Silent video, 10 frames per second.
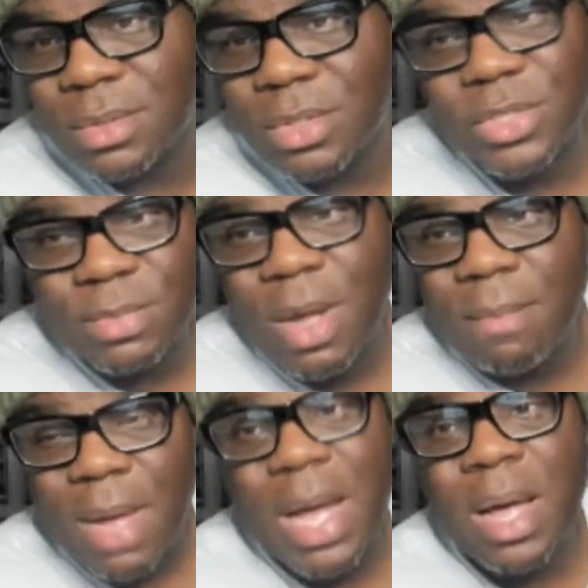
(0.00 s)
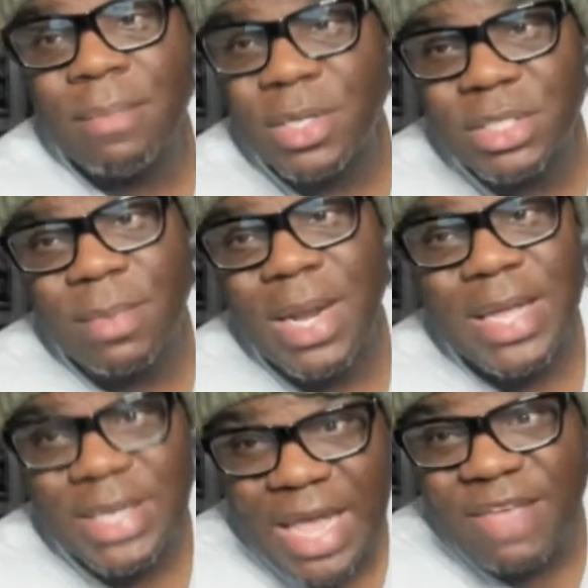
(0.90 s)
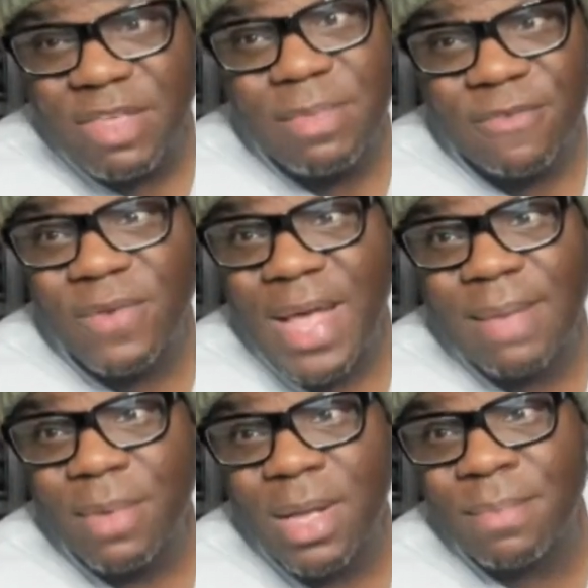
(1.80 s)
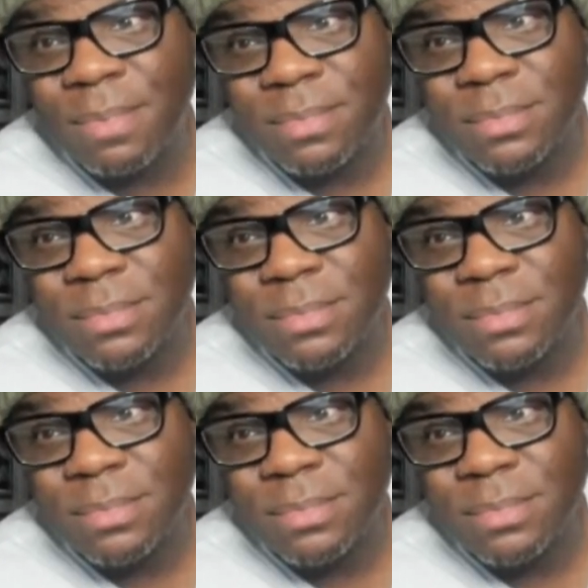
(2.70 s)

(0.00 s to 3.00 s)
You talking my mob, you talking about like Davy McFly mob.